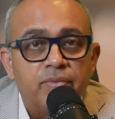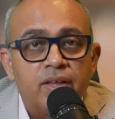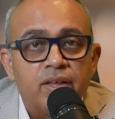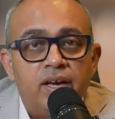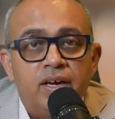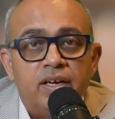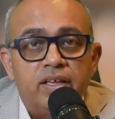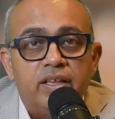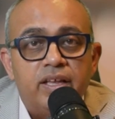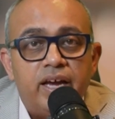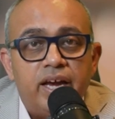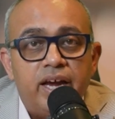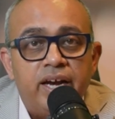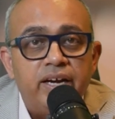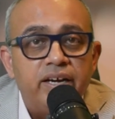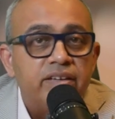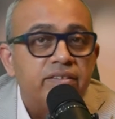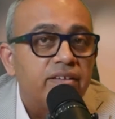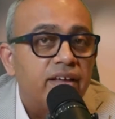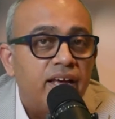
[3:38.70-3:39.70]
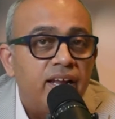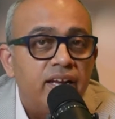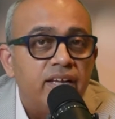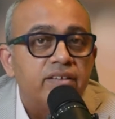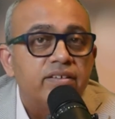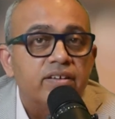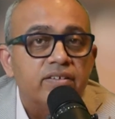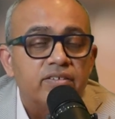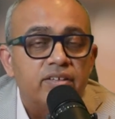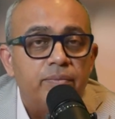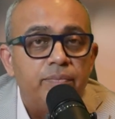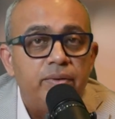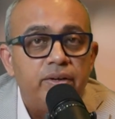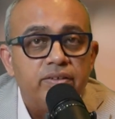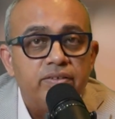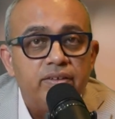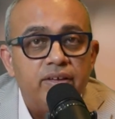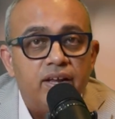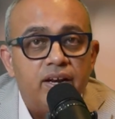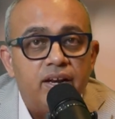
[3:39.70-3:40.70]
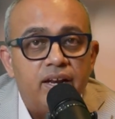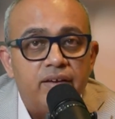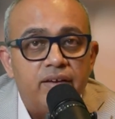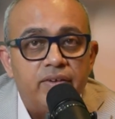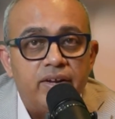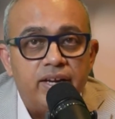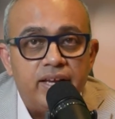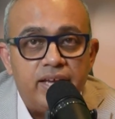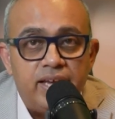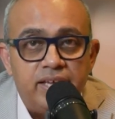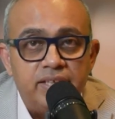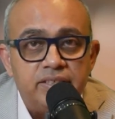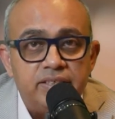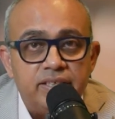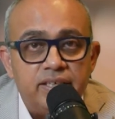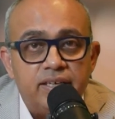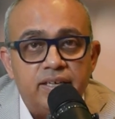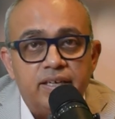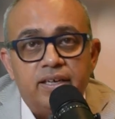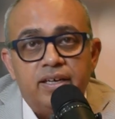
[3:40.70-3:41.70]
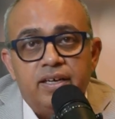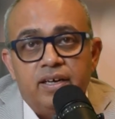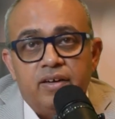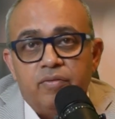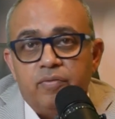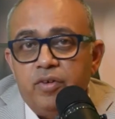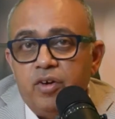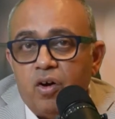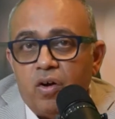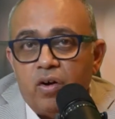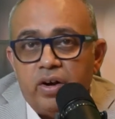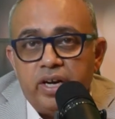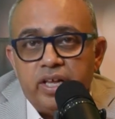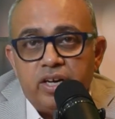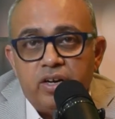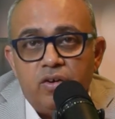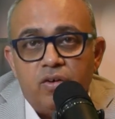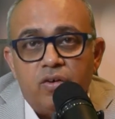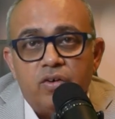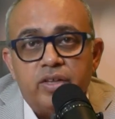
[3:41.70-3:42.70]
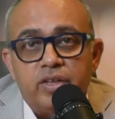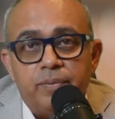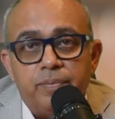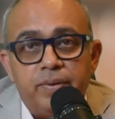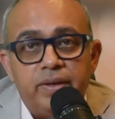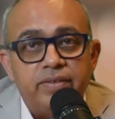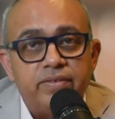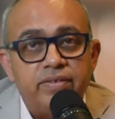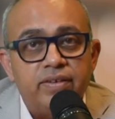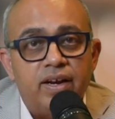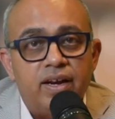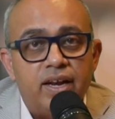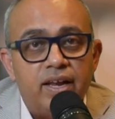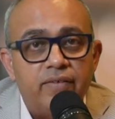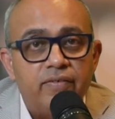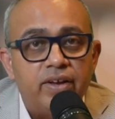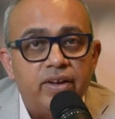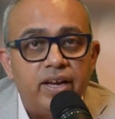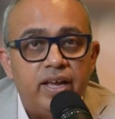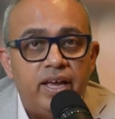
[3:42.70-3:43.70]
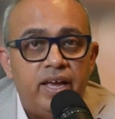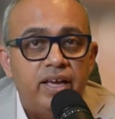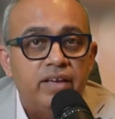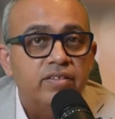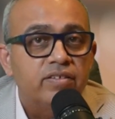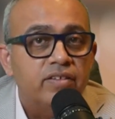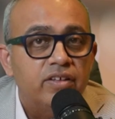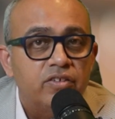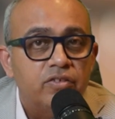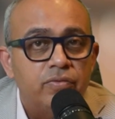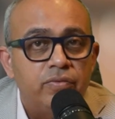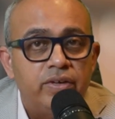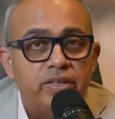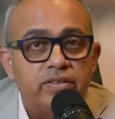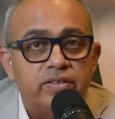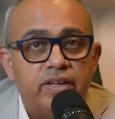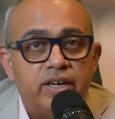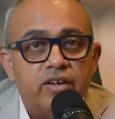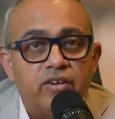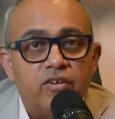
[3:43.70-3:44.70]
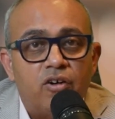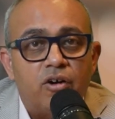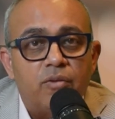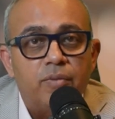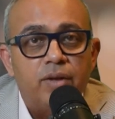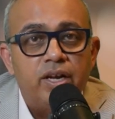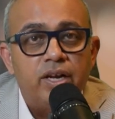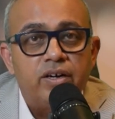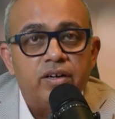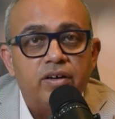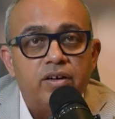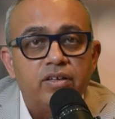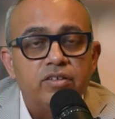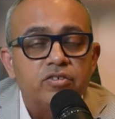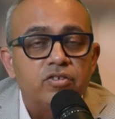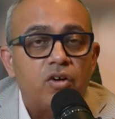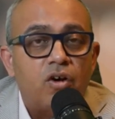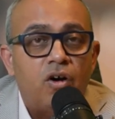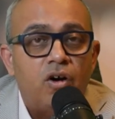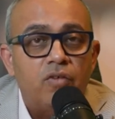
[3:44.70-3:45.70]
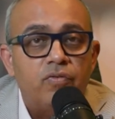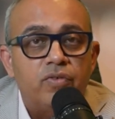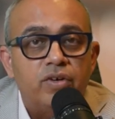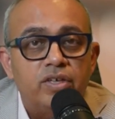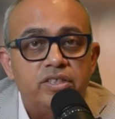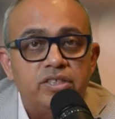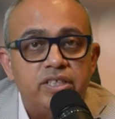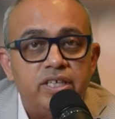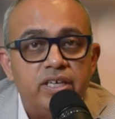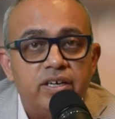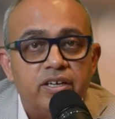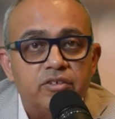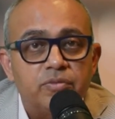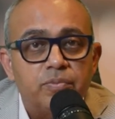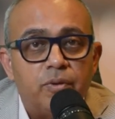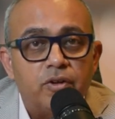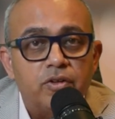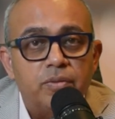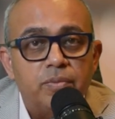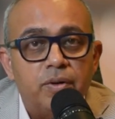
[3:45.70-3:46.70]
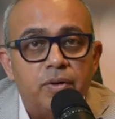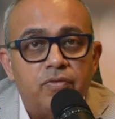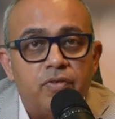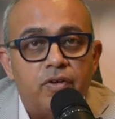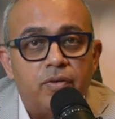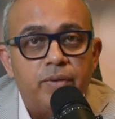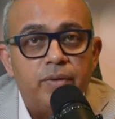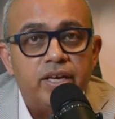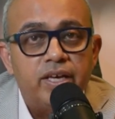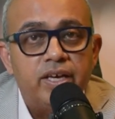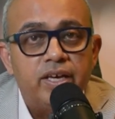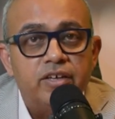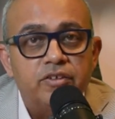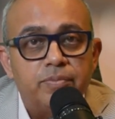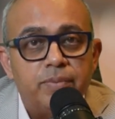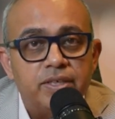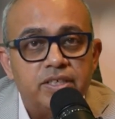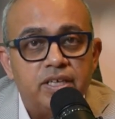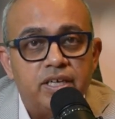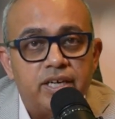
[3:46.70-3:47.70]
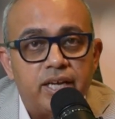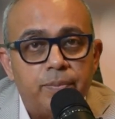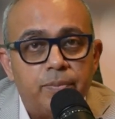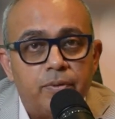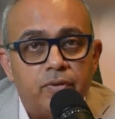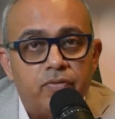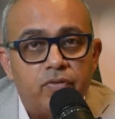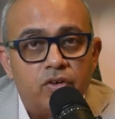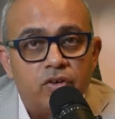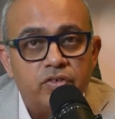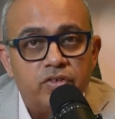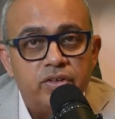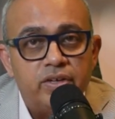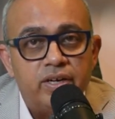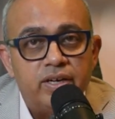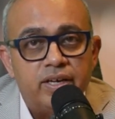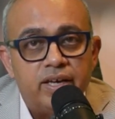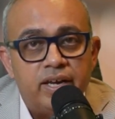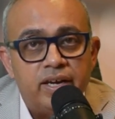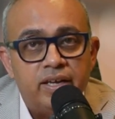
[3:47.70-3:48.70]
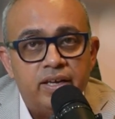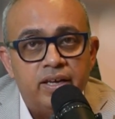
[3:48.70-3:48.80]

The edit silences the BCL11A gene. We already know that BCL11A is the switch that normally turns off a gene responsible for making a special type of oxygen-carrying